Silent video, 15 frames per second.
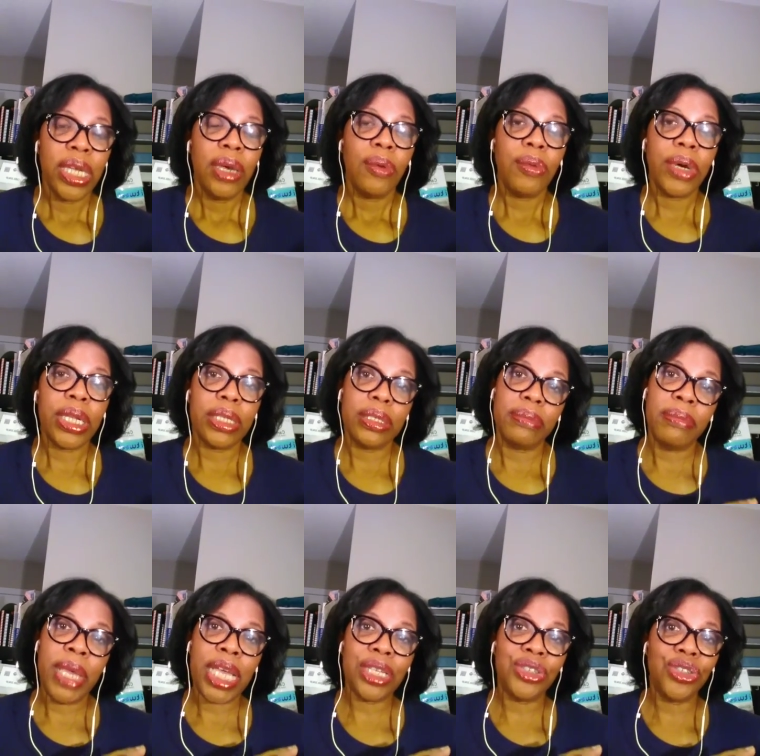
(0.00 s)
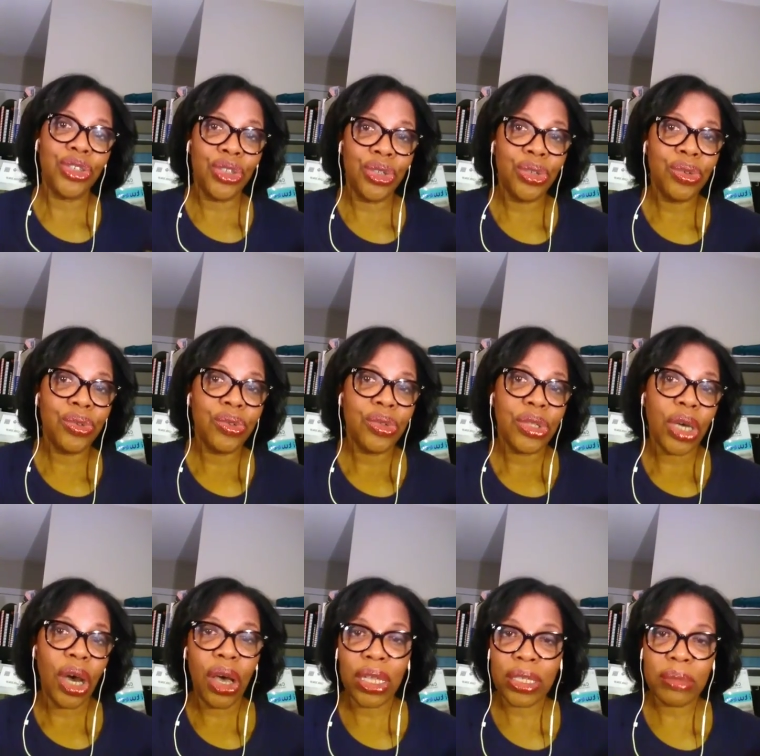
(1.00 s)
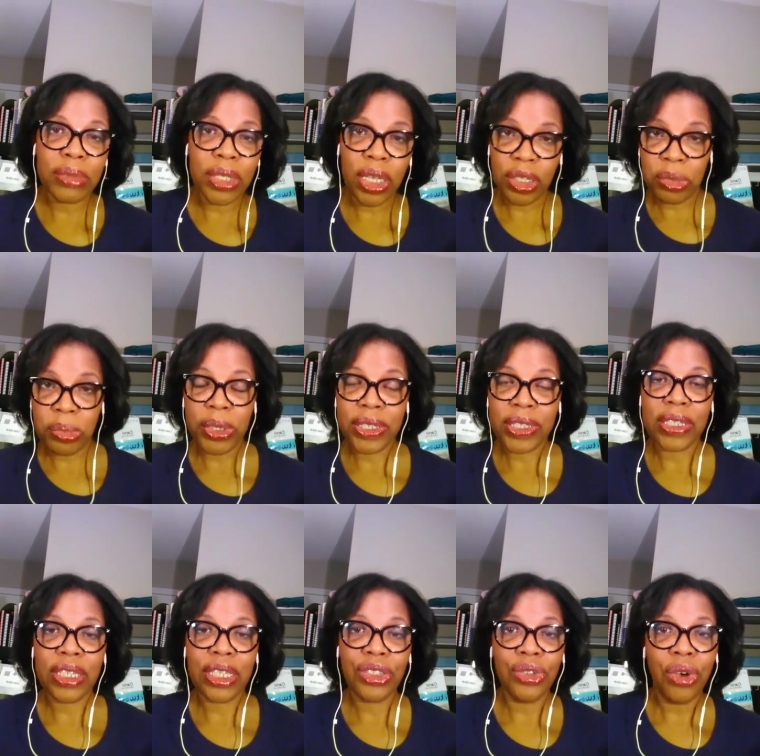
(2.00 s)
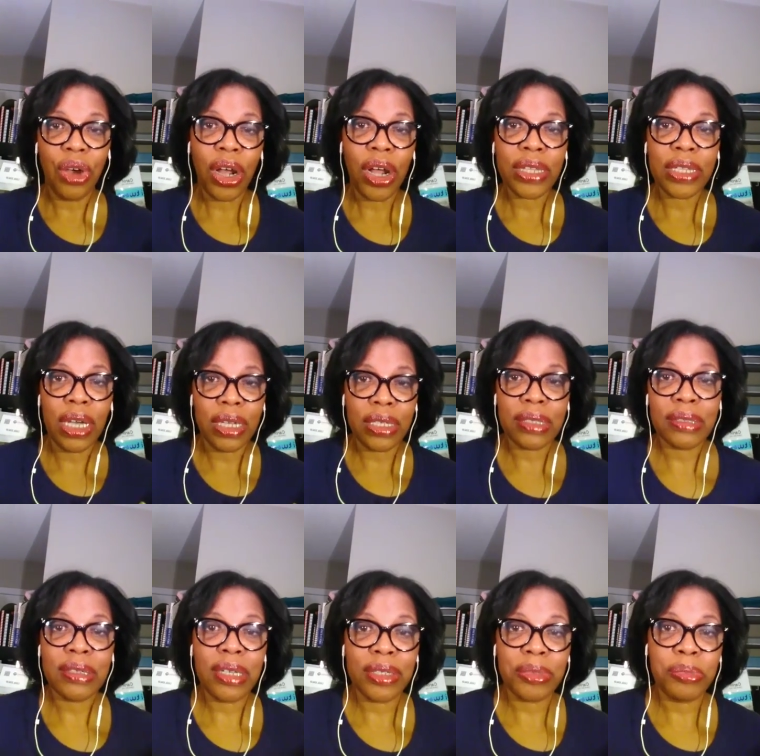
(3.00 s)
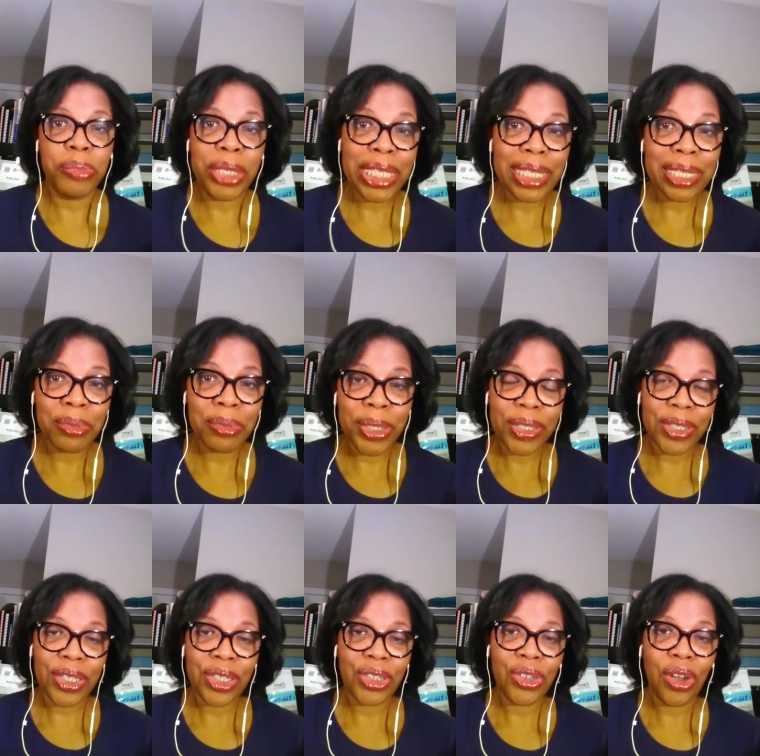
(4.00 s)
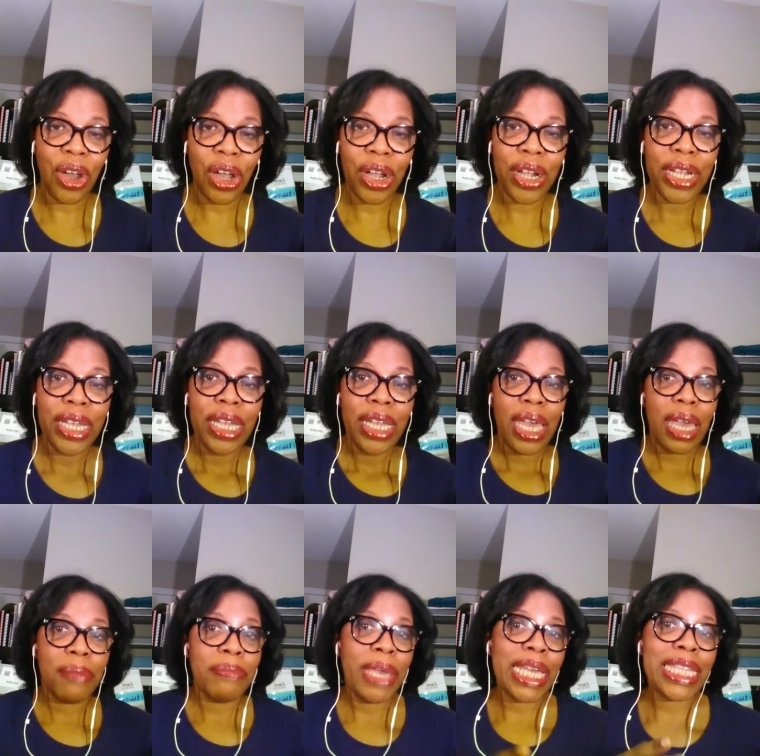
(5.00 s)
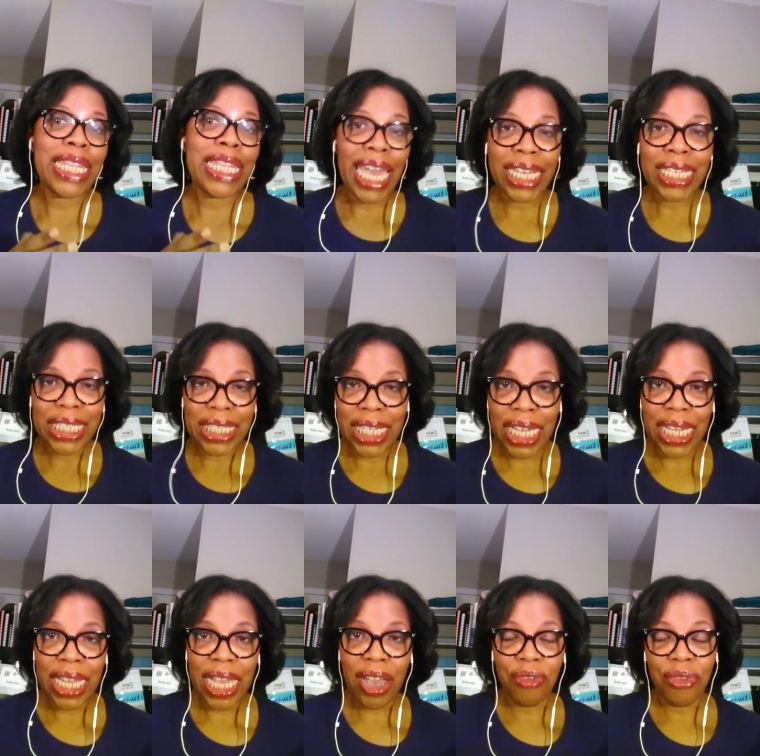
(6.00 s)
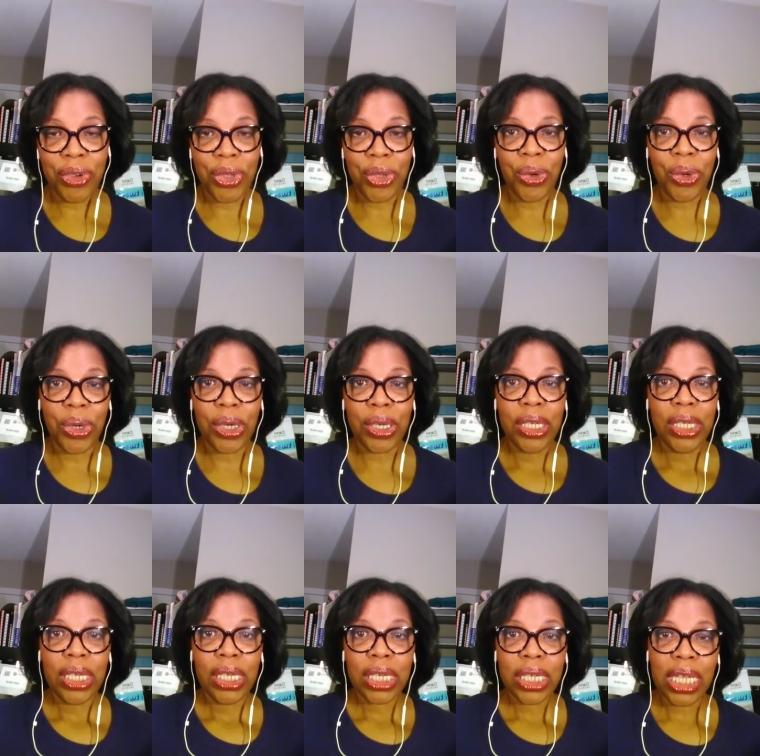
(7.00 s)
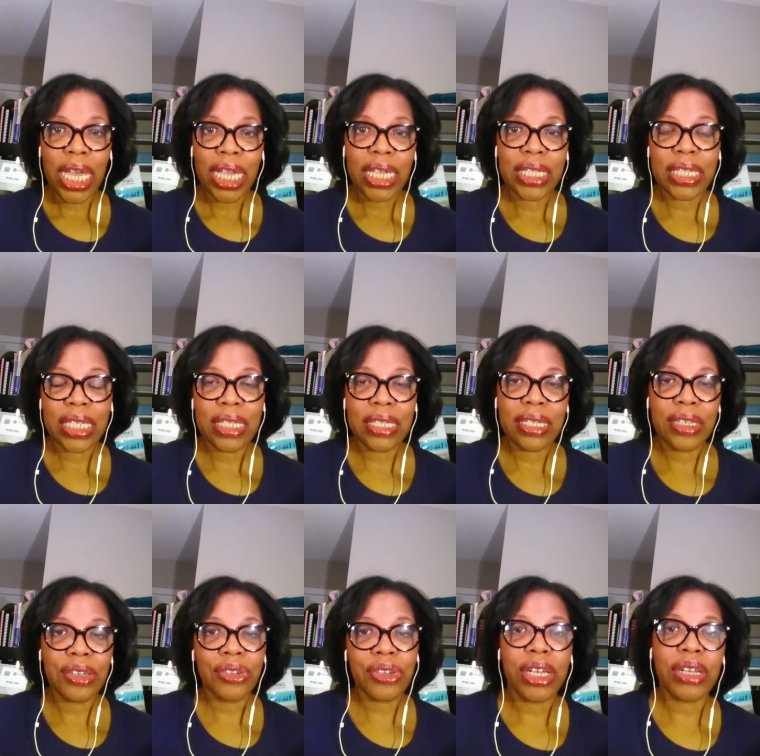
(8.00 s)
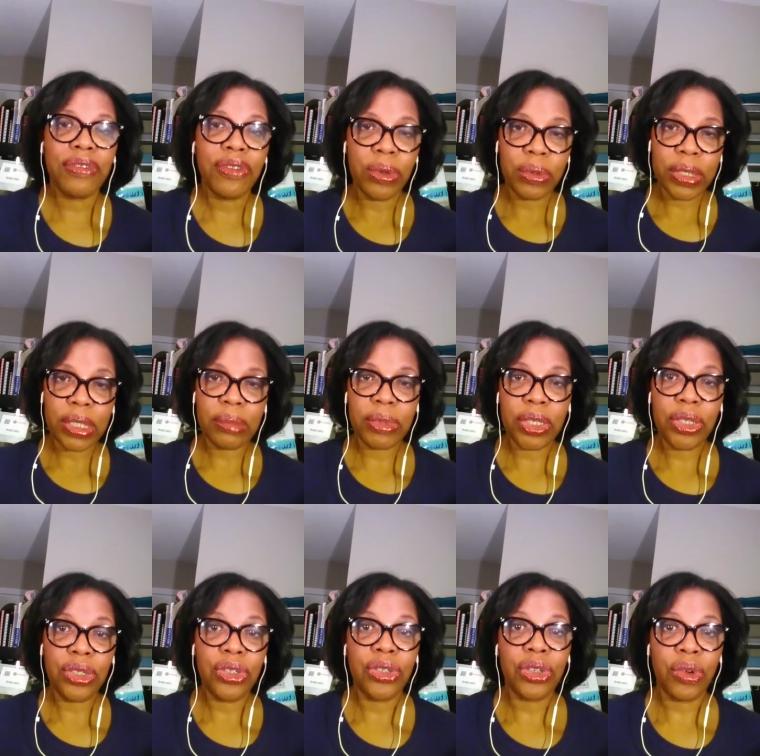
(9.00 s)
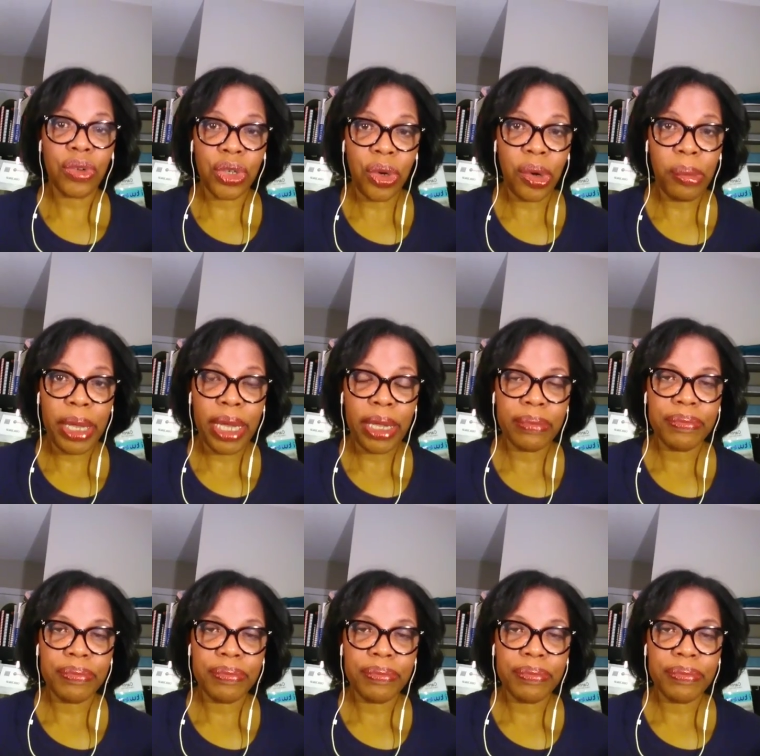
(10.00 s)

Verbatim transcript: what makes you the awesome sauce person that you are, the awesome sauce business person that you are, and make that shine out for your clients instead of trying to fool with something that you don't know about.